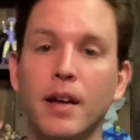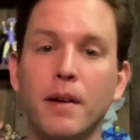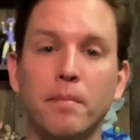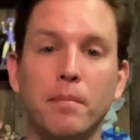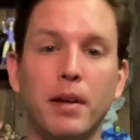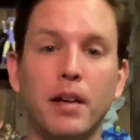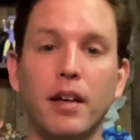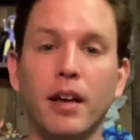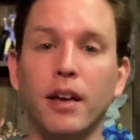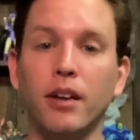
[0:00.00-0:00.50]

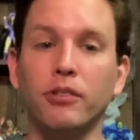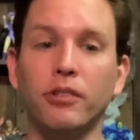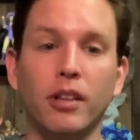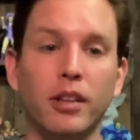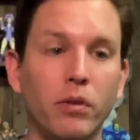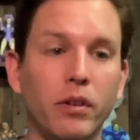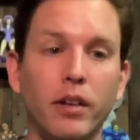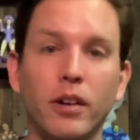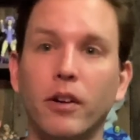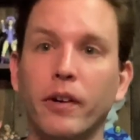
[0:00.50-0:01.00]
because
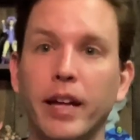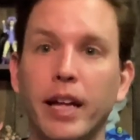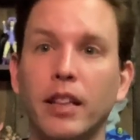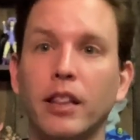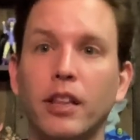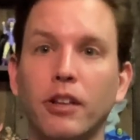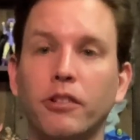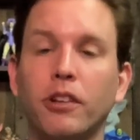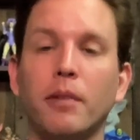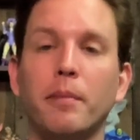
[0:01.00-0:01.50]

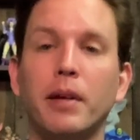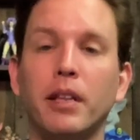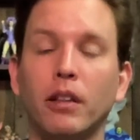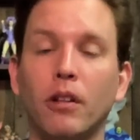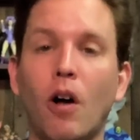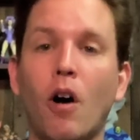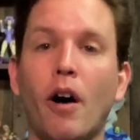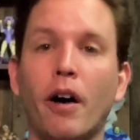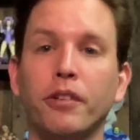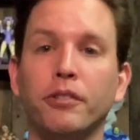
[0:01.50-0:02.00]
it's going to be
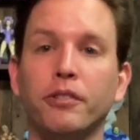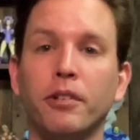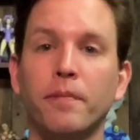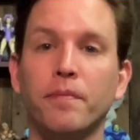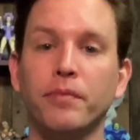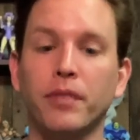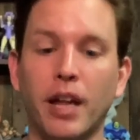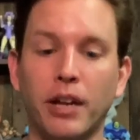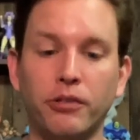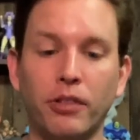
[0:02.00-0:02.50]
lost.
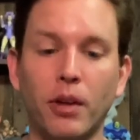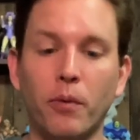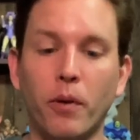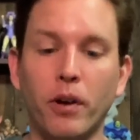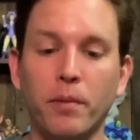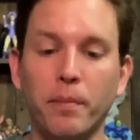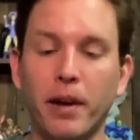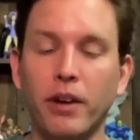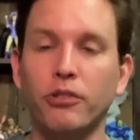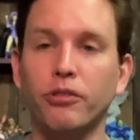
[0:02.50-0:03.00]
And so they
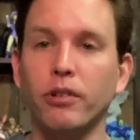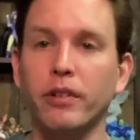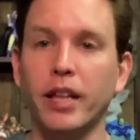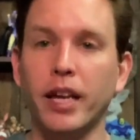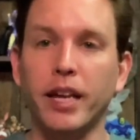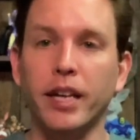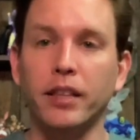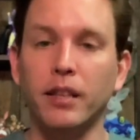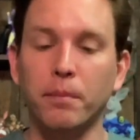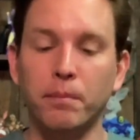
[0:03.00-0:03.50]
want to make sure they
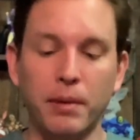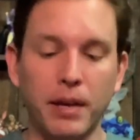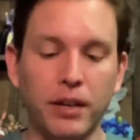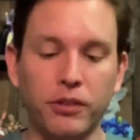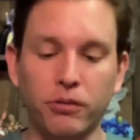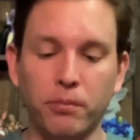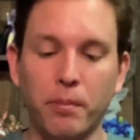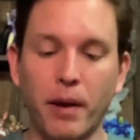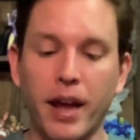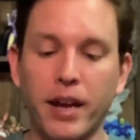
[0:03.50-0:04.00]
get the
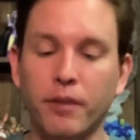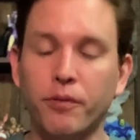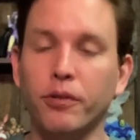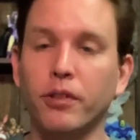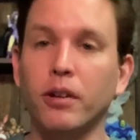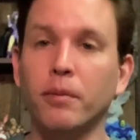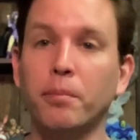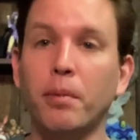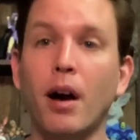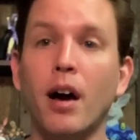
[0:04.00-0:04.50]
biggest bang for
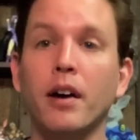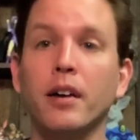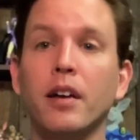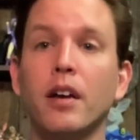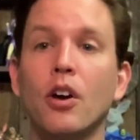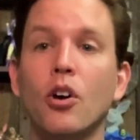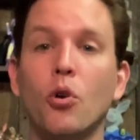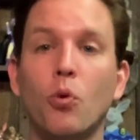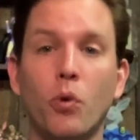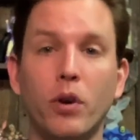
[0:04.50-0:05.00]
their buck
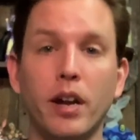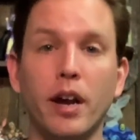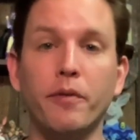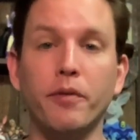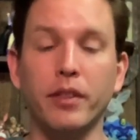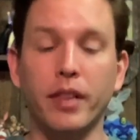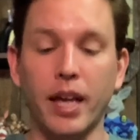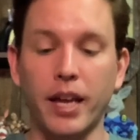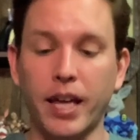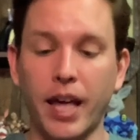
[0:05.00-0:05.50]

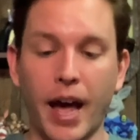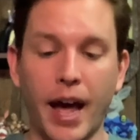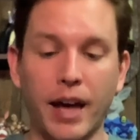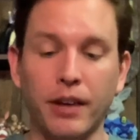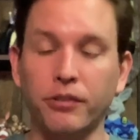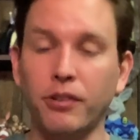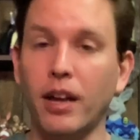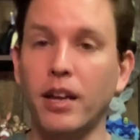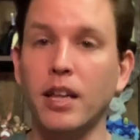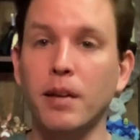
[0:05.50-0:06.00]
whenever they
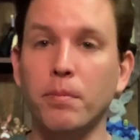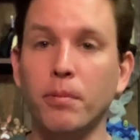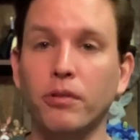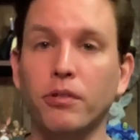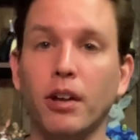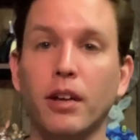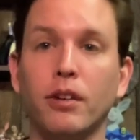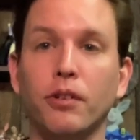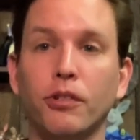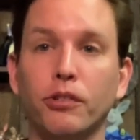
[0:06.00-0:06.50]
cast any
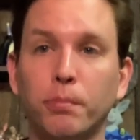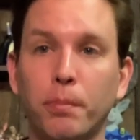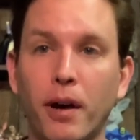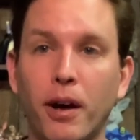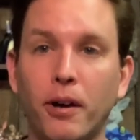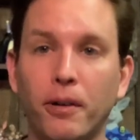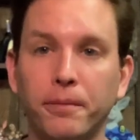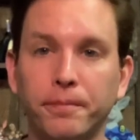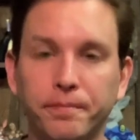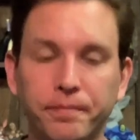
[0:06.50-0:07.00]
particular
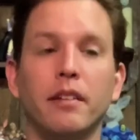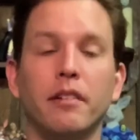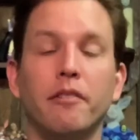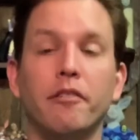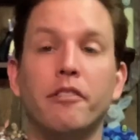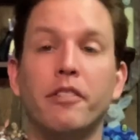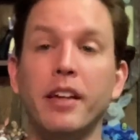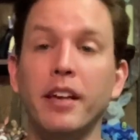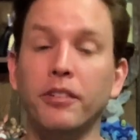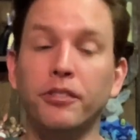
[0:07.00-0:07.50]
spell.
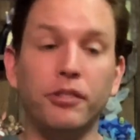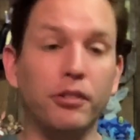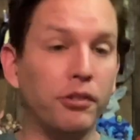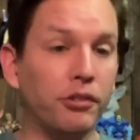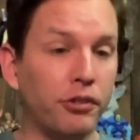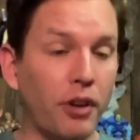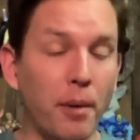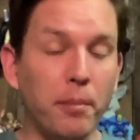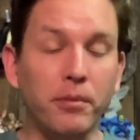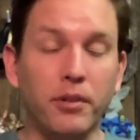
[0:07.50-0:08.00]
This
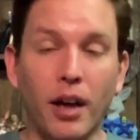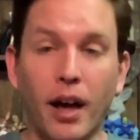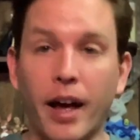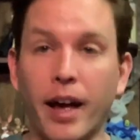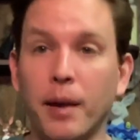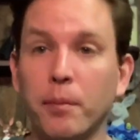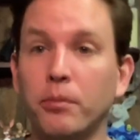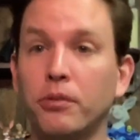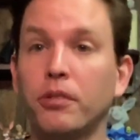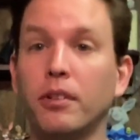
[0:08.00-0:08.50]

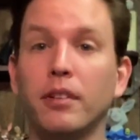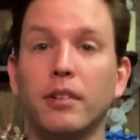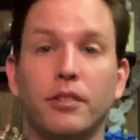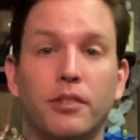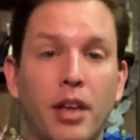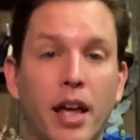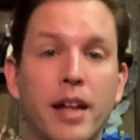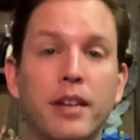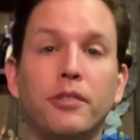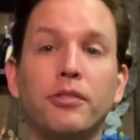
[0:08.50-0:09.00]
sometimes
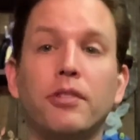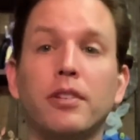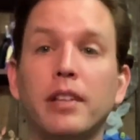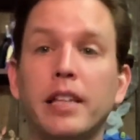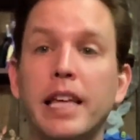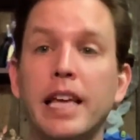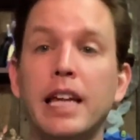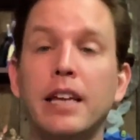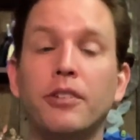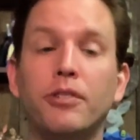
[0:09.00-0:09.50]
tends to
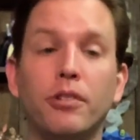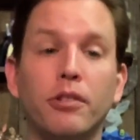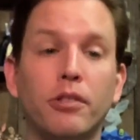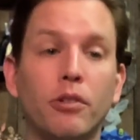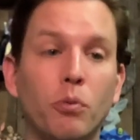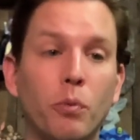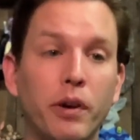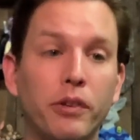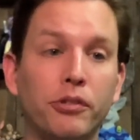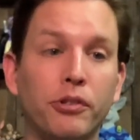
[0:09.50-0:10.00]
lead to the
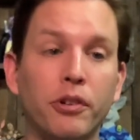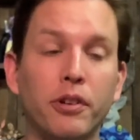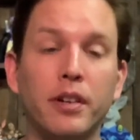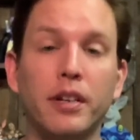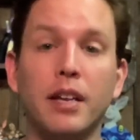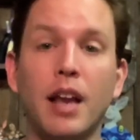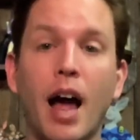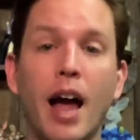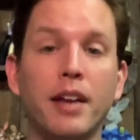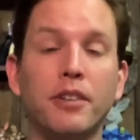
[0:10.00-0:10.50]
wizard
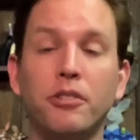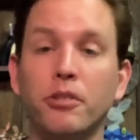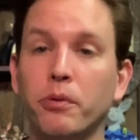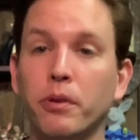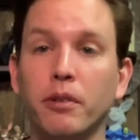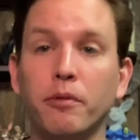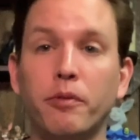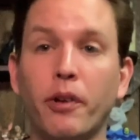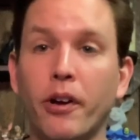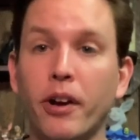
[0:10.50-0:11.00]
not
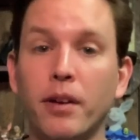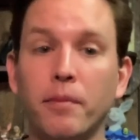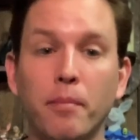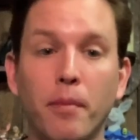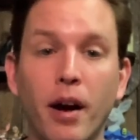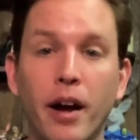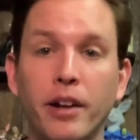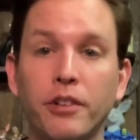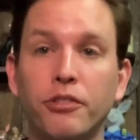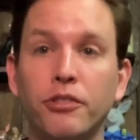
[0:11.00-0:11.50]
doing very
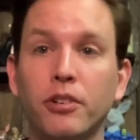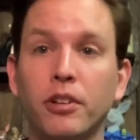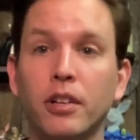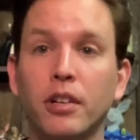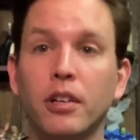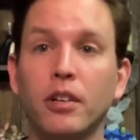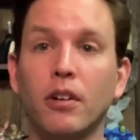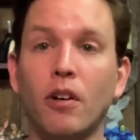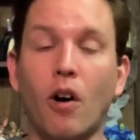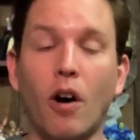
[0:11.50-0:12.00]
much
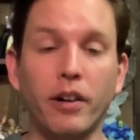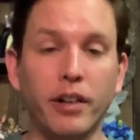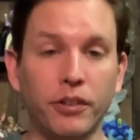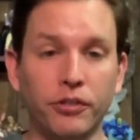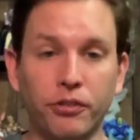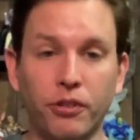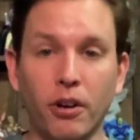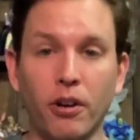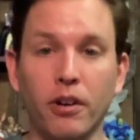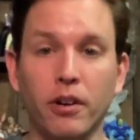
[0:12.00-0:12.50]
on his
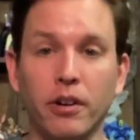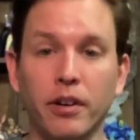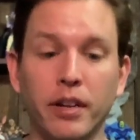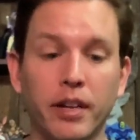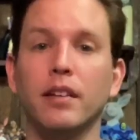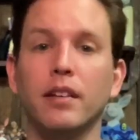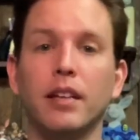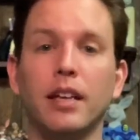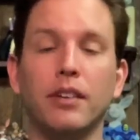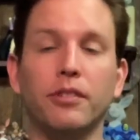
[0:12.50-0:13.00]
turn.
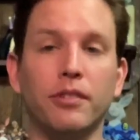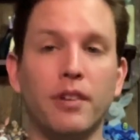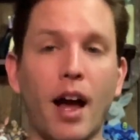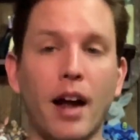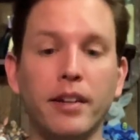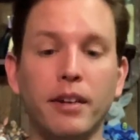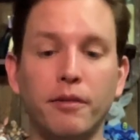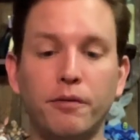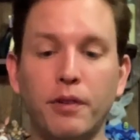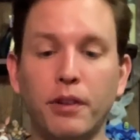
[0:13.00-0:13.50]
He's
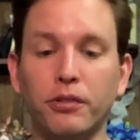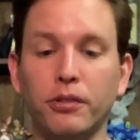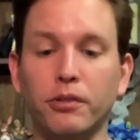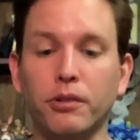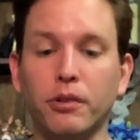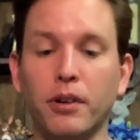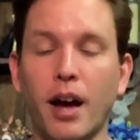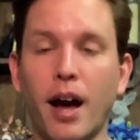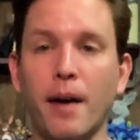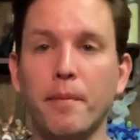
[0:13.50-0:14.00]
not in
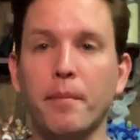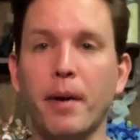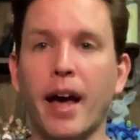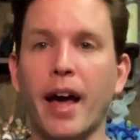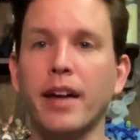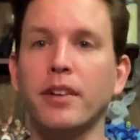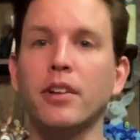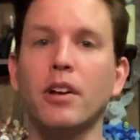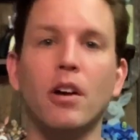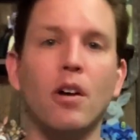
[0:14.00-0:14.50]
physical
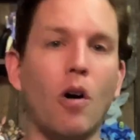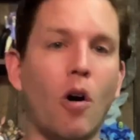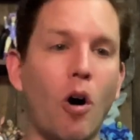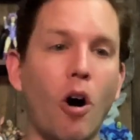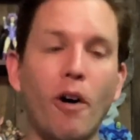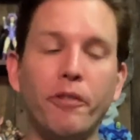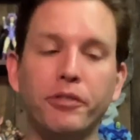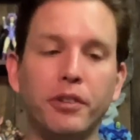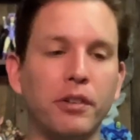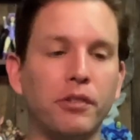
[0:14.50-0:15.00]
combat.
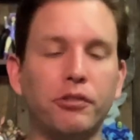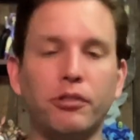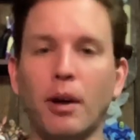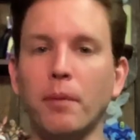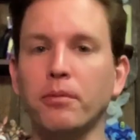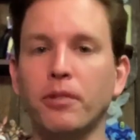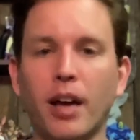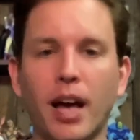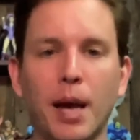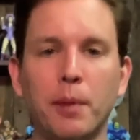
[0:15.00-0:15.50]
Often,
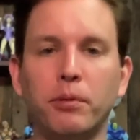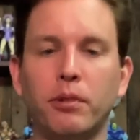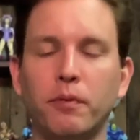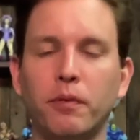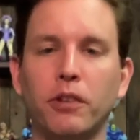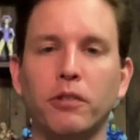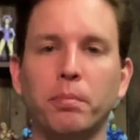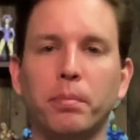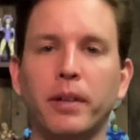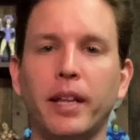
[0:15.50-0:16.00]
sometimes, if
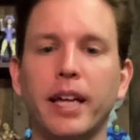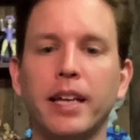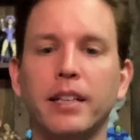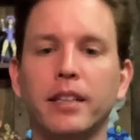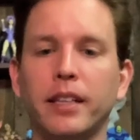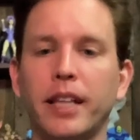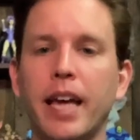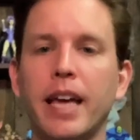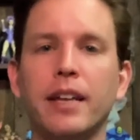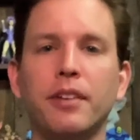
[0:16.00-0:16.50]
he's playing
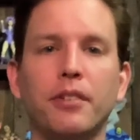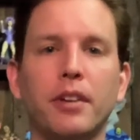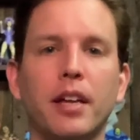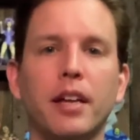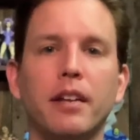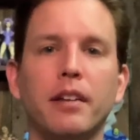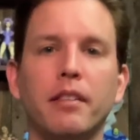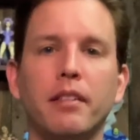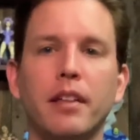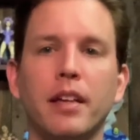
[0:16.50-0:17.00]
late
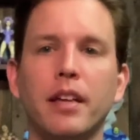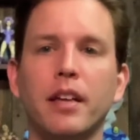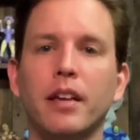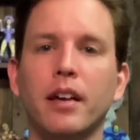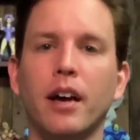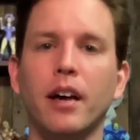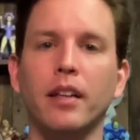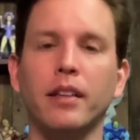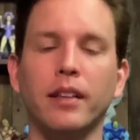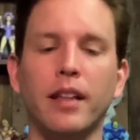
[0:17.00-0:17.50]
in the
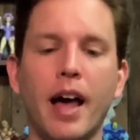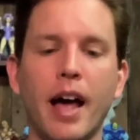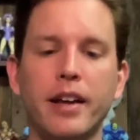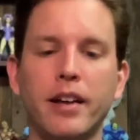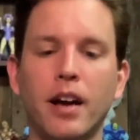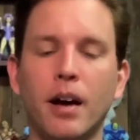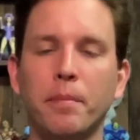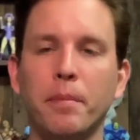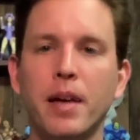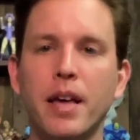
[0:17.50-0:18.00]

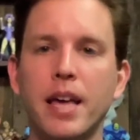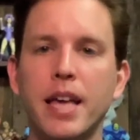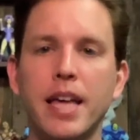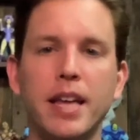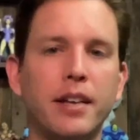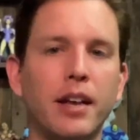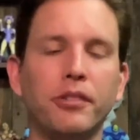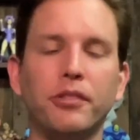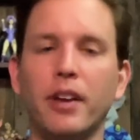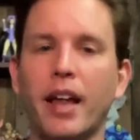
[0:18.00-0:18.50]
lineup, he
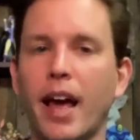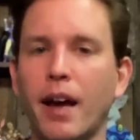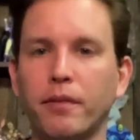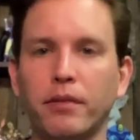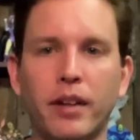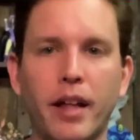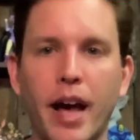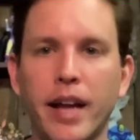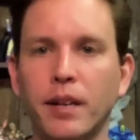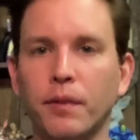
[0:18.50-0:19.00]
doesn't have
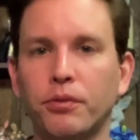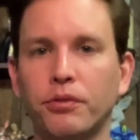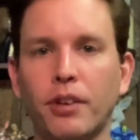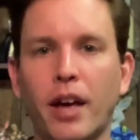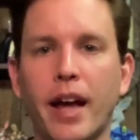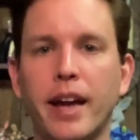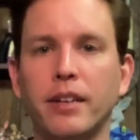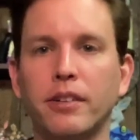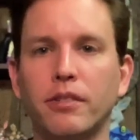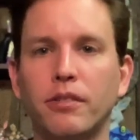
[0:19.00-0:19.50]
line of
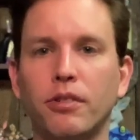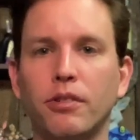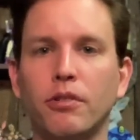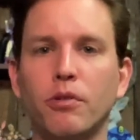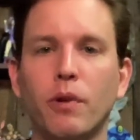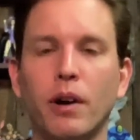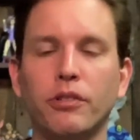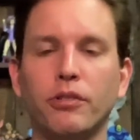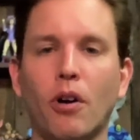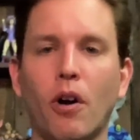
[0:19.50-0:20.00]
sight
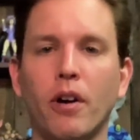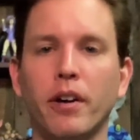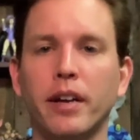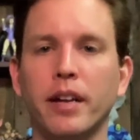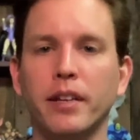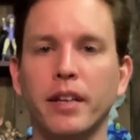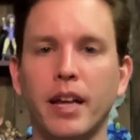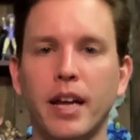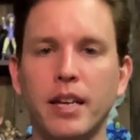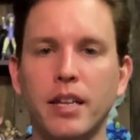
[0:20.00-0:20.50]
to a
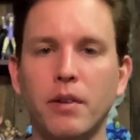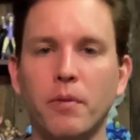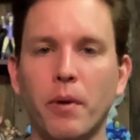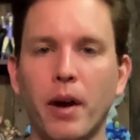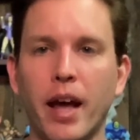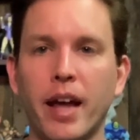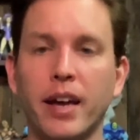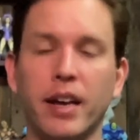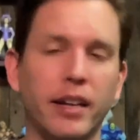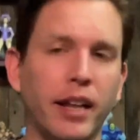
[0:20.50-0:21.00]
target
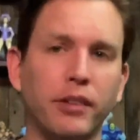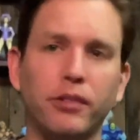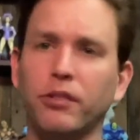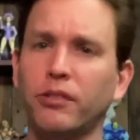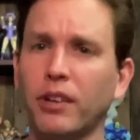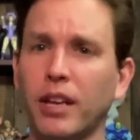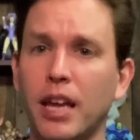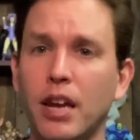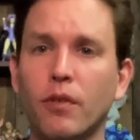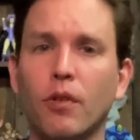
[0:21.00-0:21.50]
anyway, unless it's
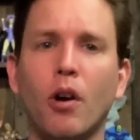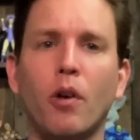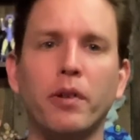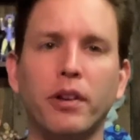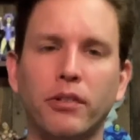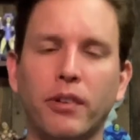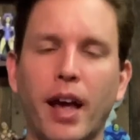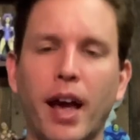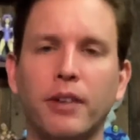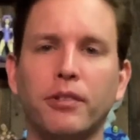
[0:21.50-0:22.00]
a hero and
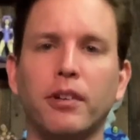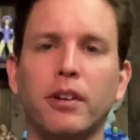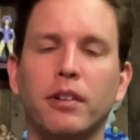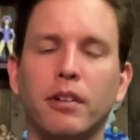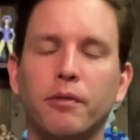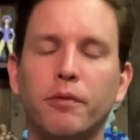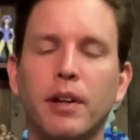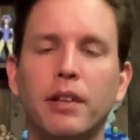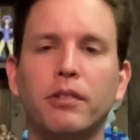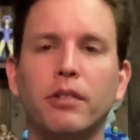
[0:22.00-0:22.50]
he's casting a
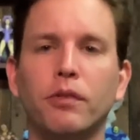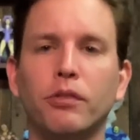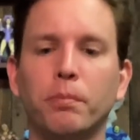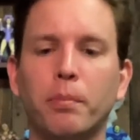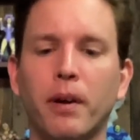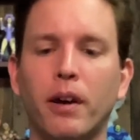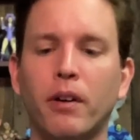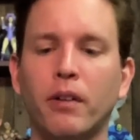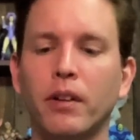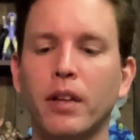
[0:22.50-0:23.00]
defensive
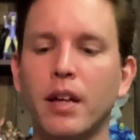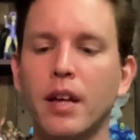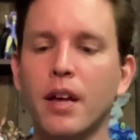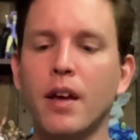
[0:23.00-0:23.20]
spell.